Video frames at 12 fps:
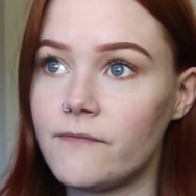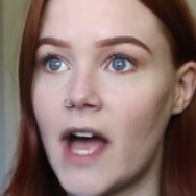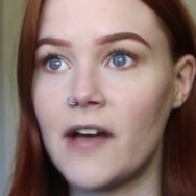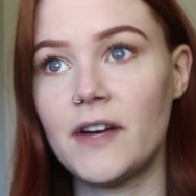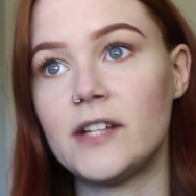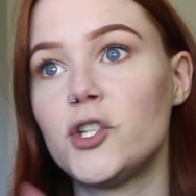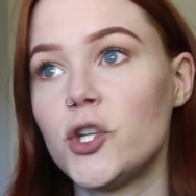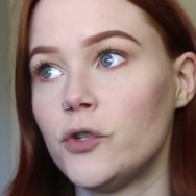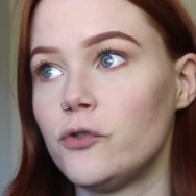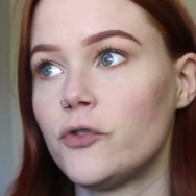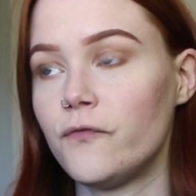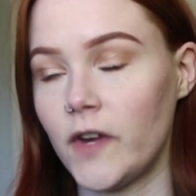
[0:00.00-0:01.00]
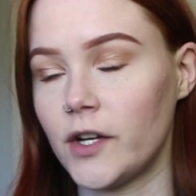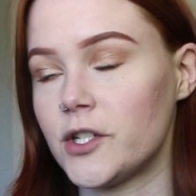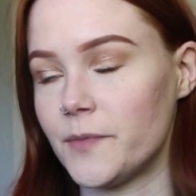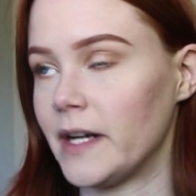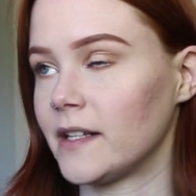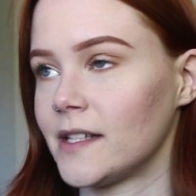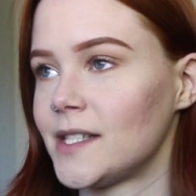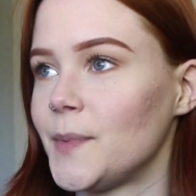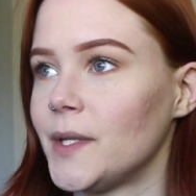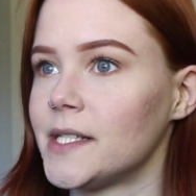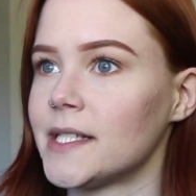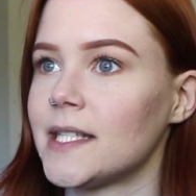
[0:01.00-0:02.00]
I've had two very traumatic
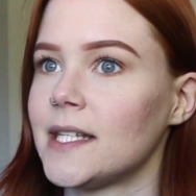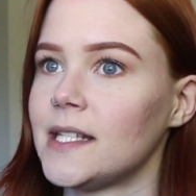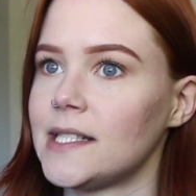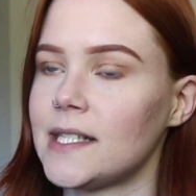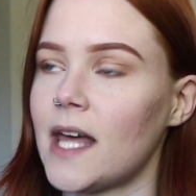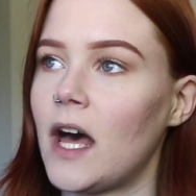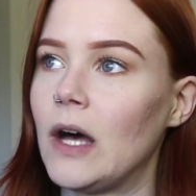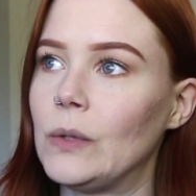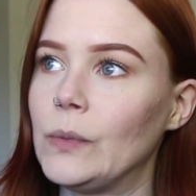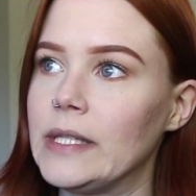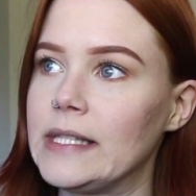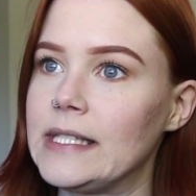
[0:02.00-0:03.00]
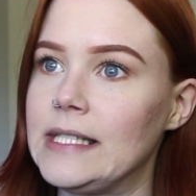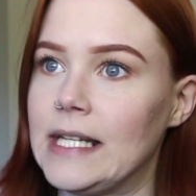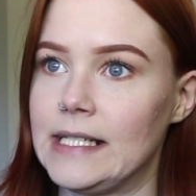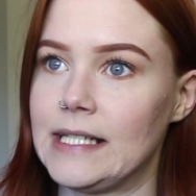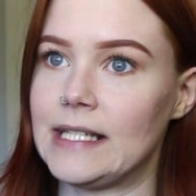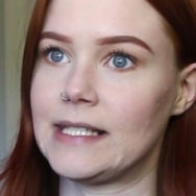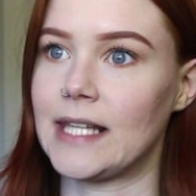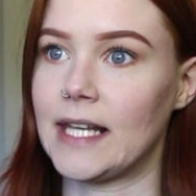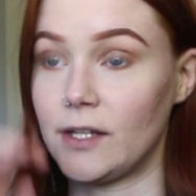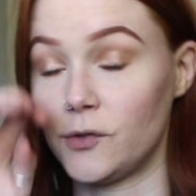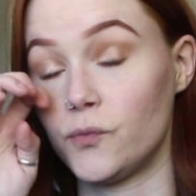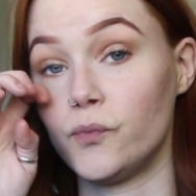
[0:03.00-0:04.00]
experiences with dentists that
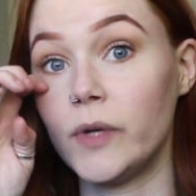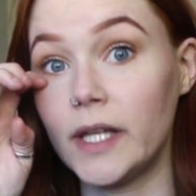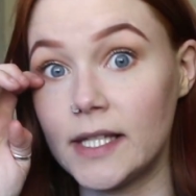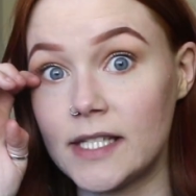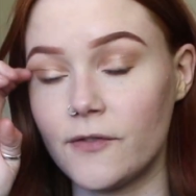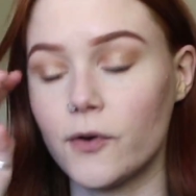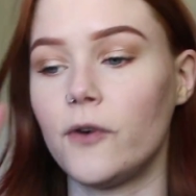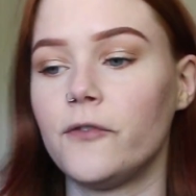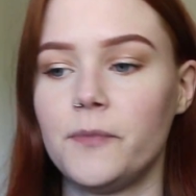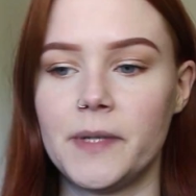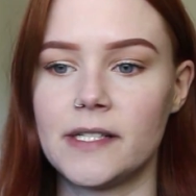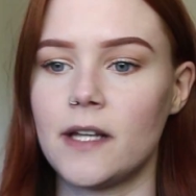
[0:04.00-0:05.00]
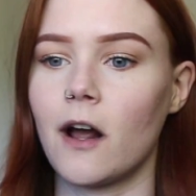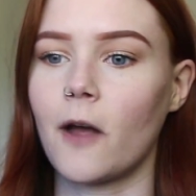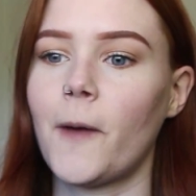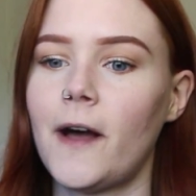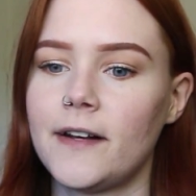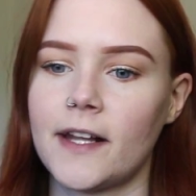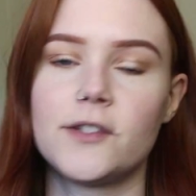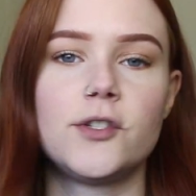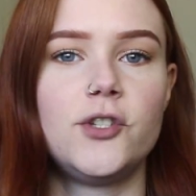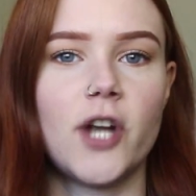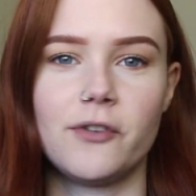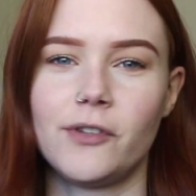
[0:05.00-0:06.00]
is really difficult for me to talk about, and I
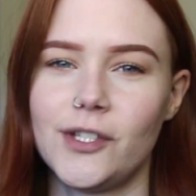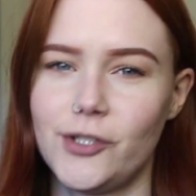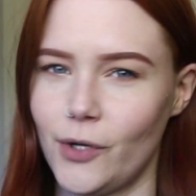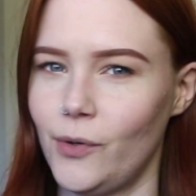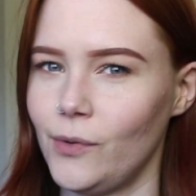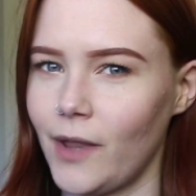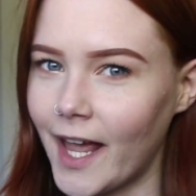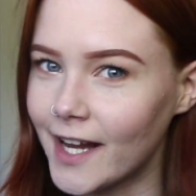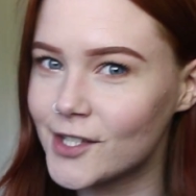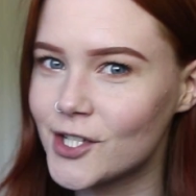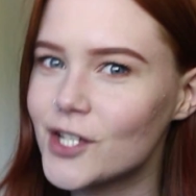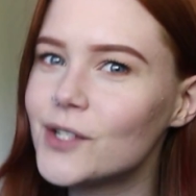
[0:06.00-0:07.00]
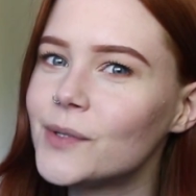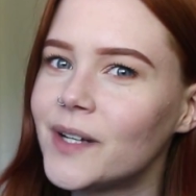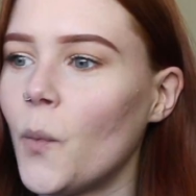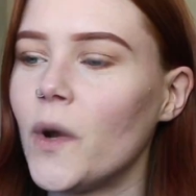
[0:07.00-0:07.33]
generally don't like to.